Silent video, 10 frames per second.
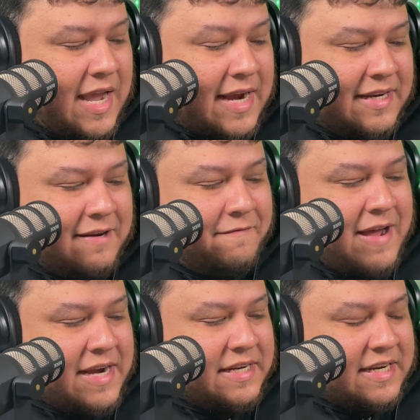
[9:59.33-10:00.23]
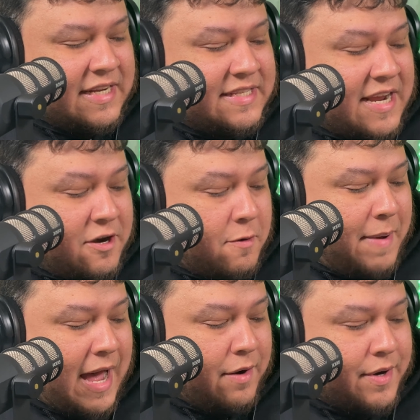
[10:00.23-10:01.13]
I did find the Nintendo
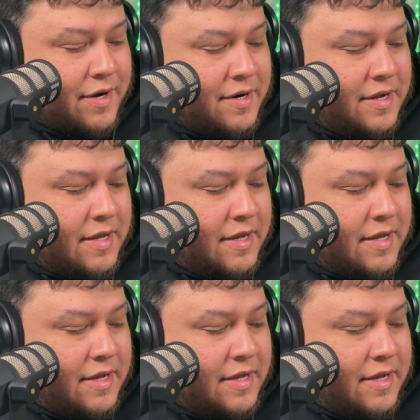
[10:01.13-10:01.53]
Power